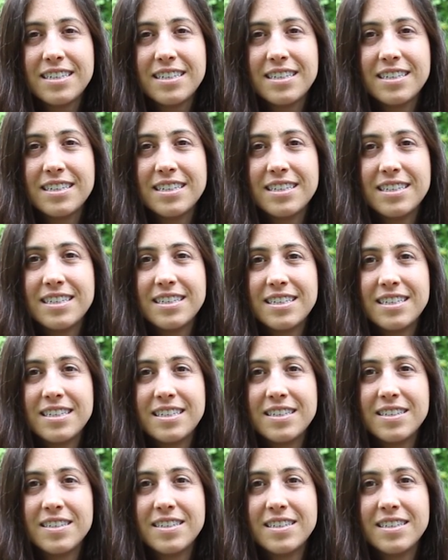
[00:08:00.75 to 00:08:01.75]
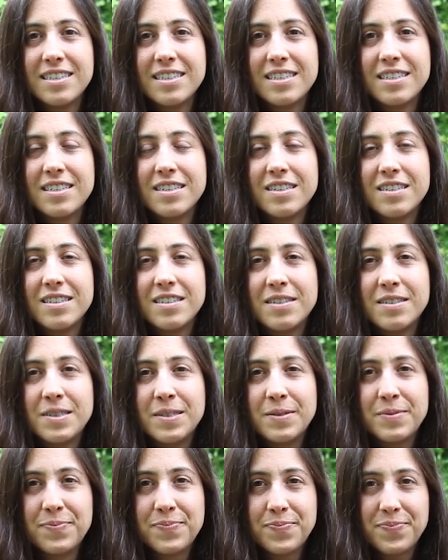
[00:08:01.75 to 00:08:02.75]

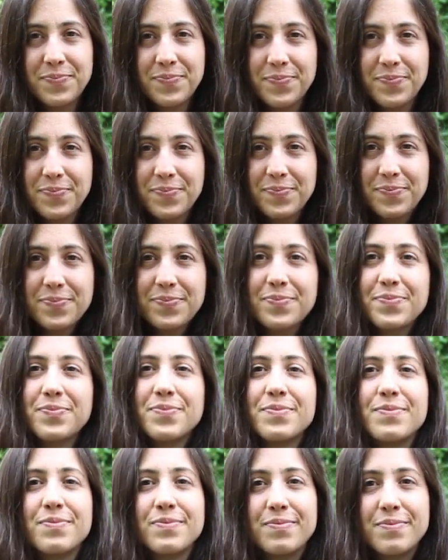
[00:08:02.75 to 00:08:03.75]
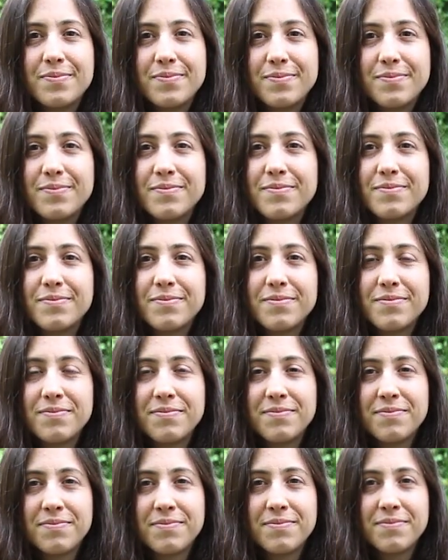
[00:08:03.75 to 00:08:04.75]

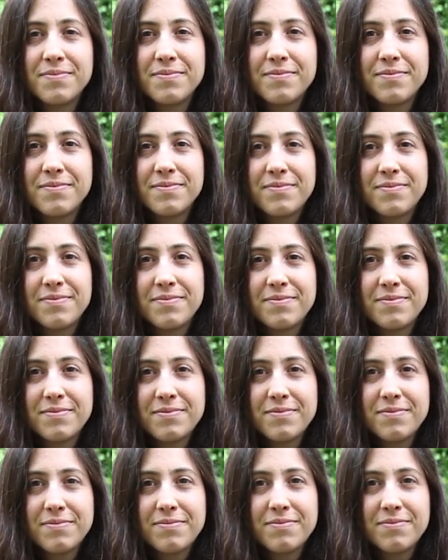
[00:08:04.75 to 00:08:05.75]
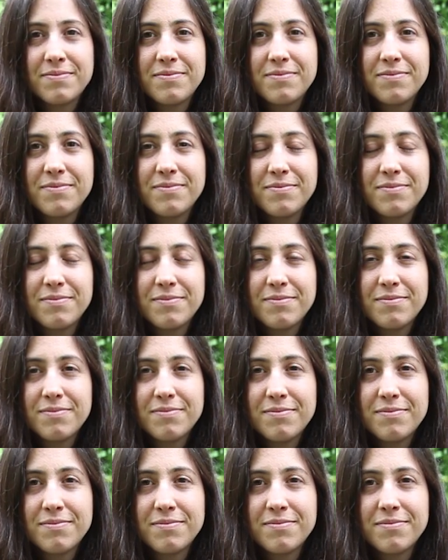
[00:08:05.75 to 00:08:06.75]

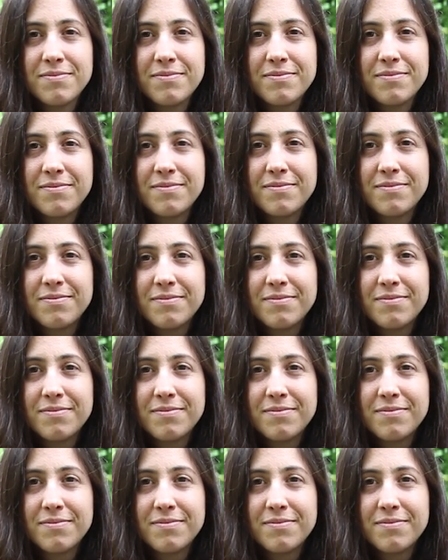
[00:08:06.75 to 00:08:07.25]
[no speech]